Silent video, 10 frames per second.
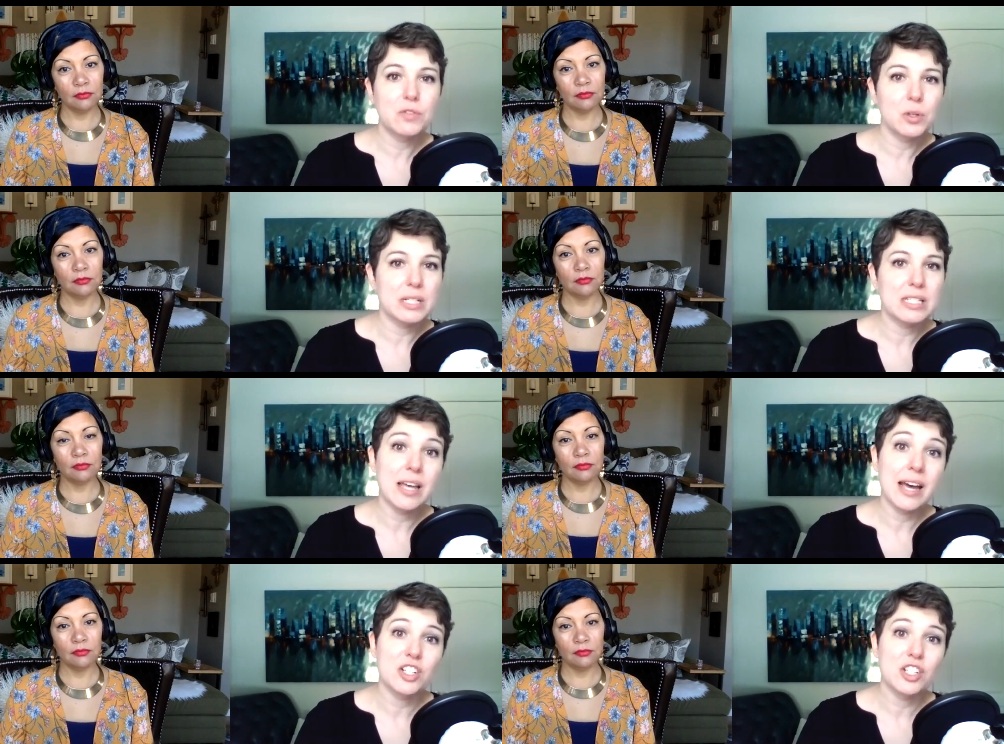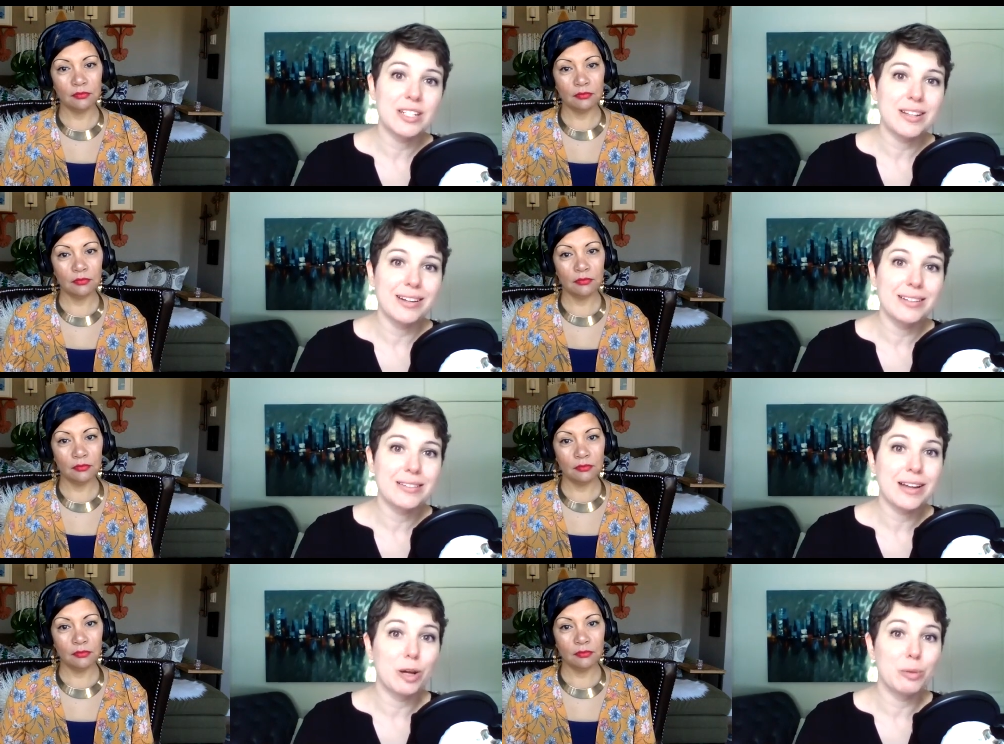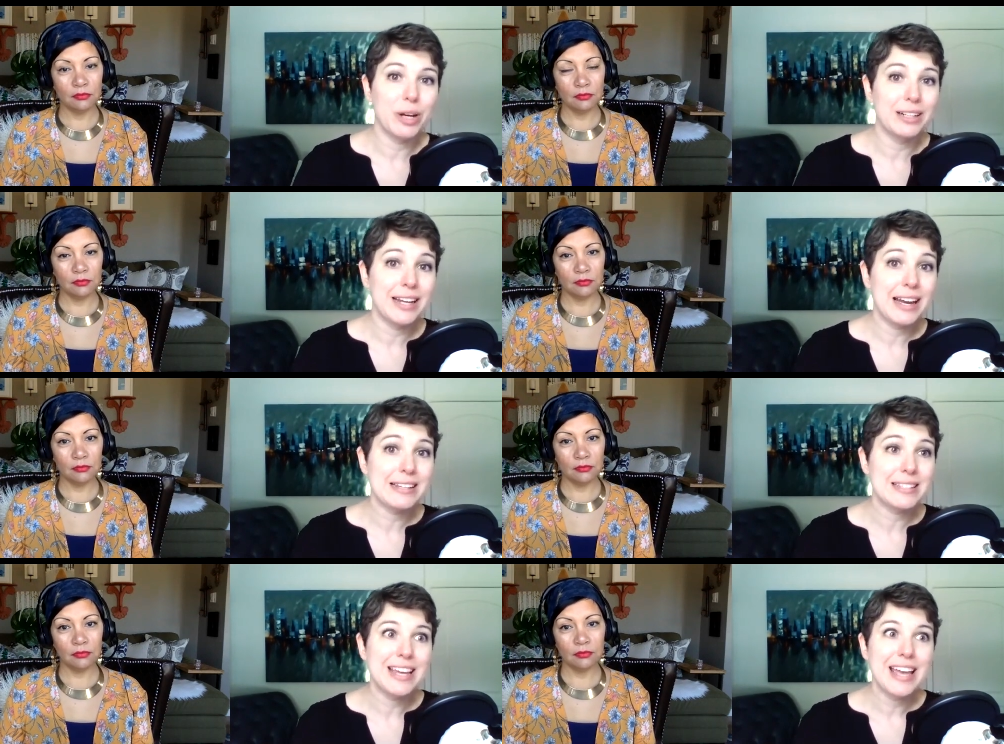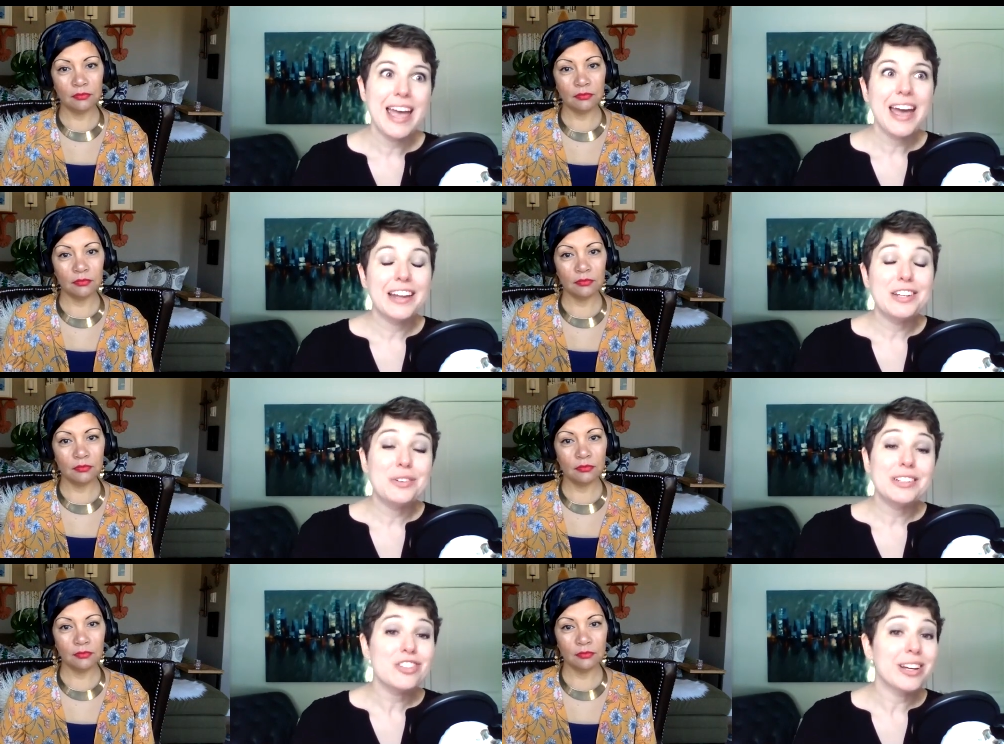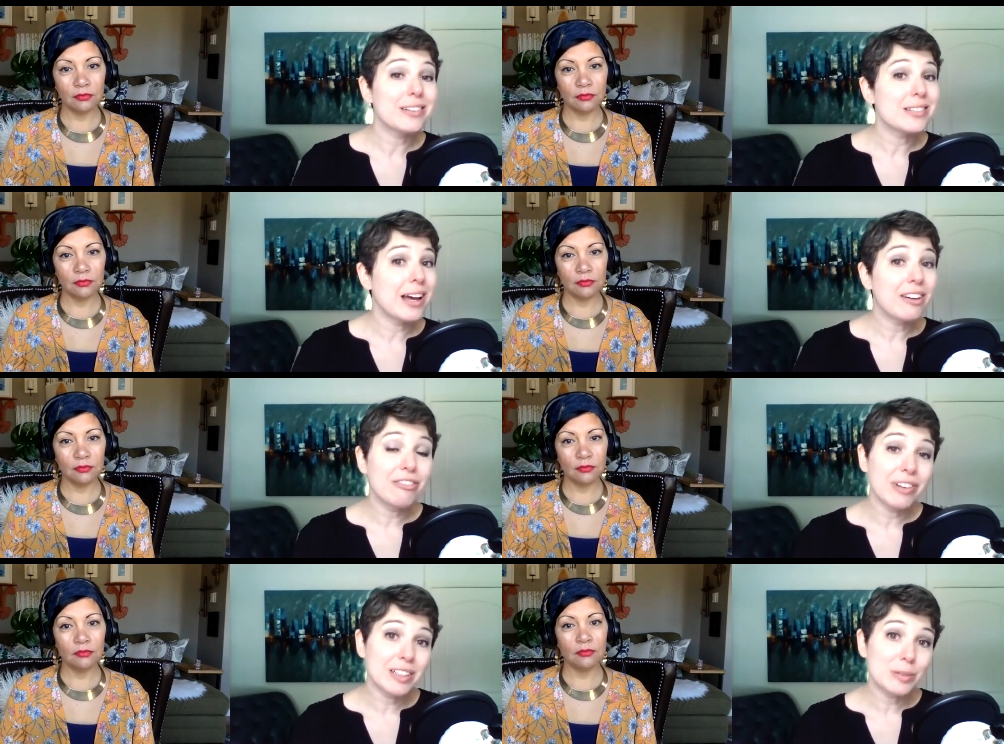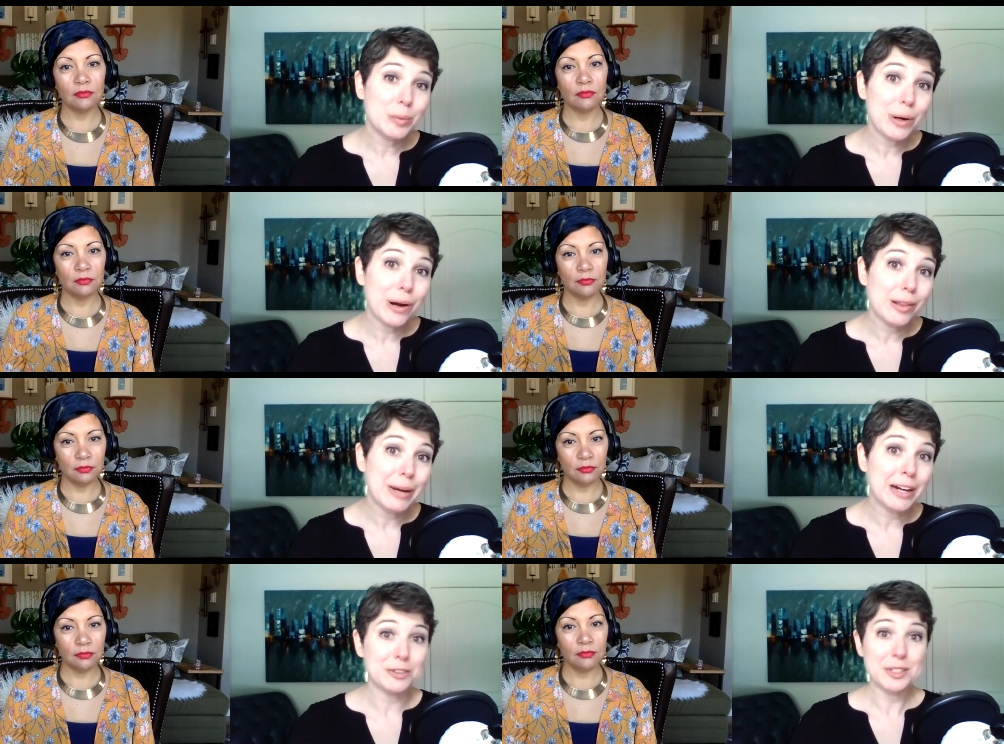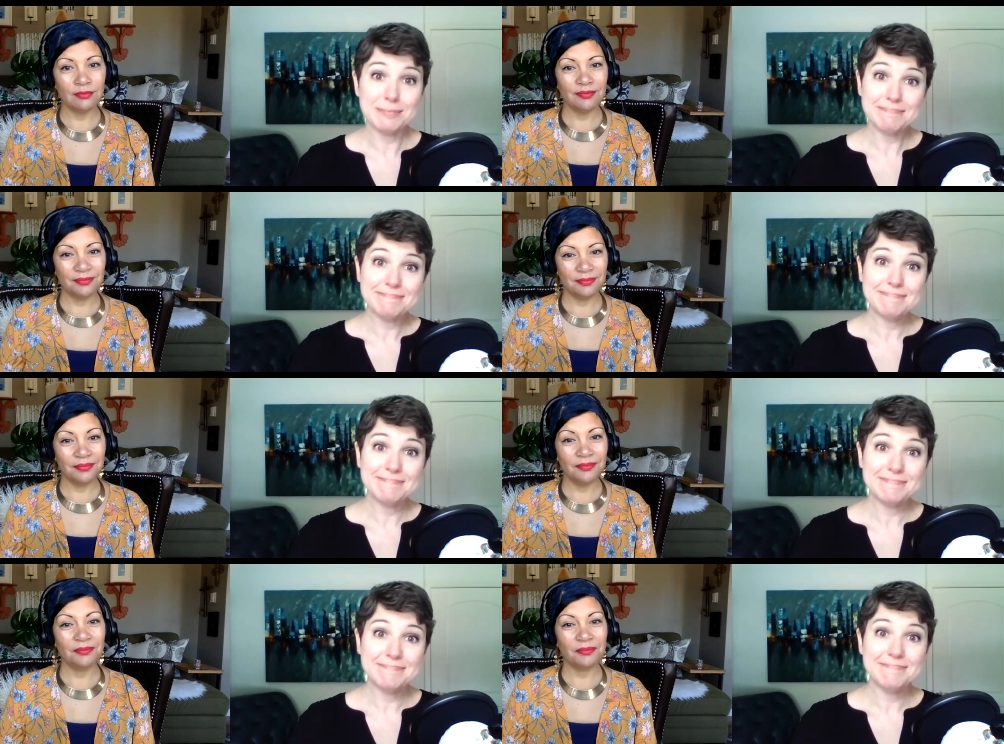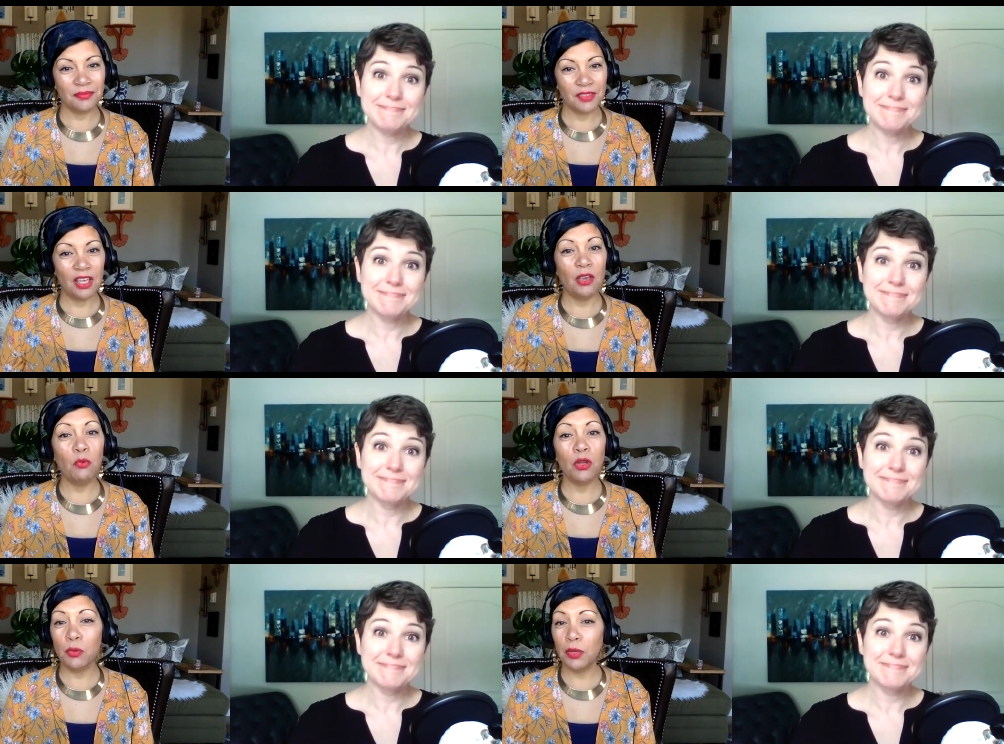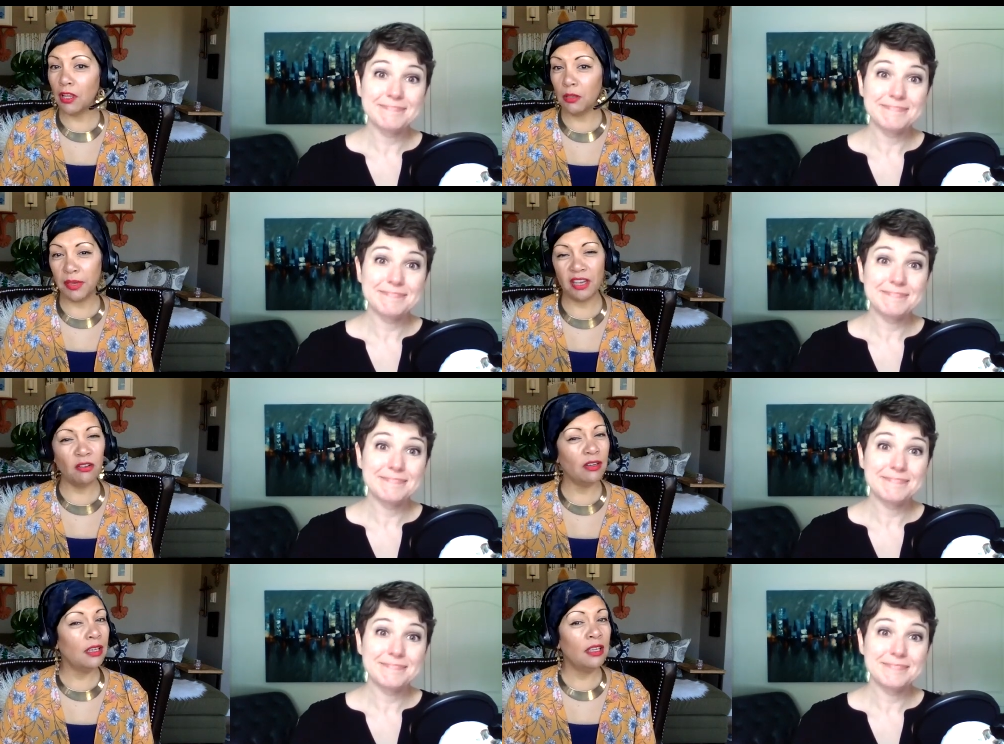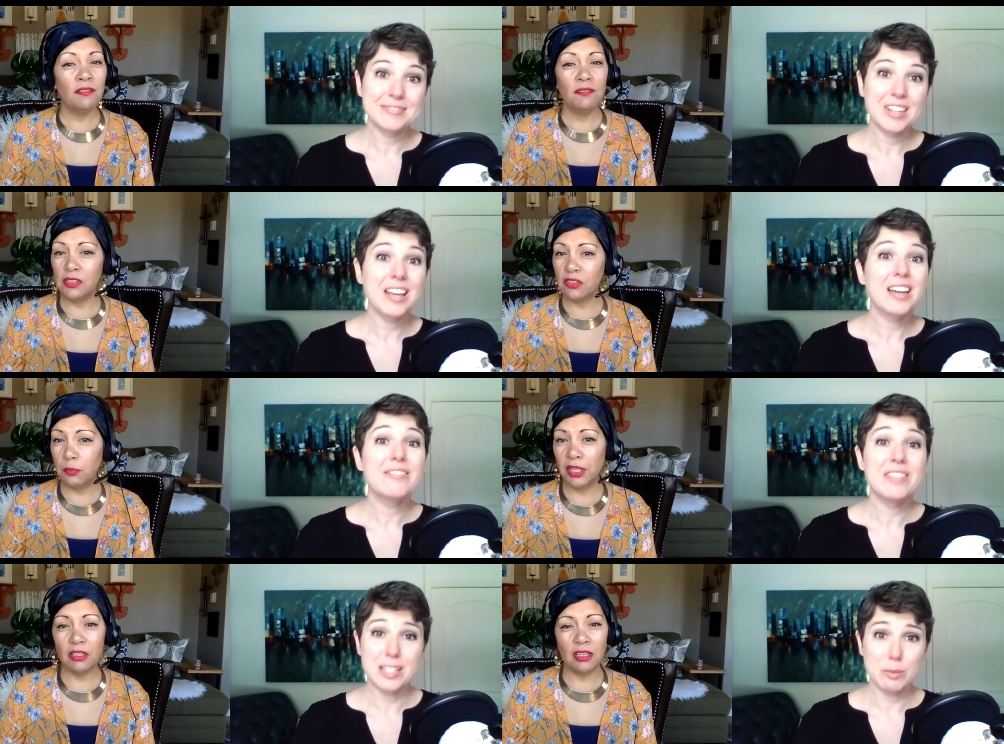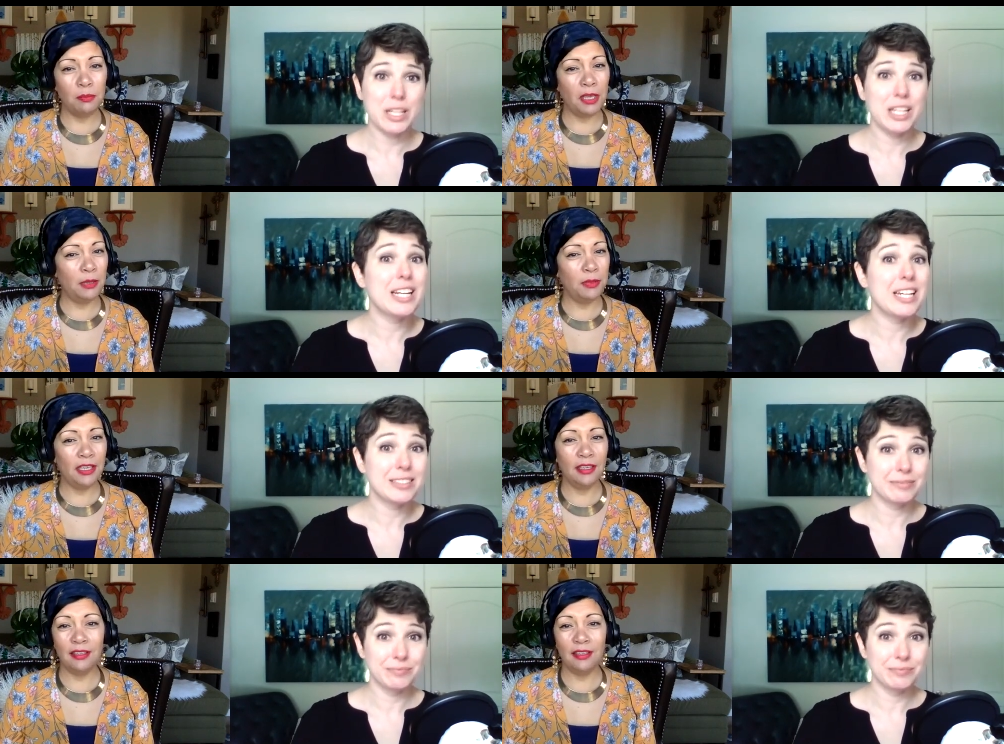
Speaker 1: forward slash design and style podcast. And you can check us out and find out what we're all about.
Speaker 2: And what are we all about? Visibility. Visibility.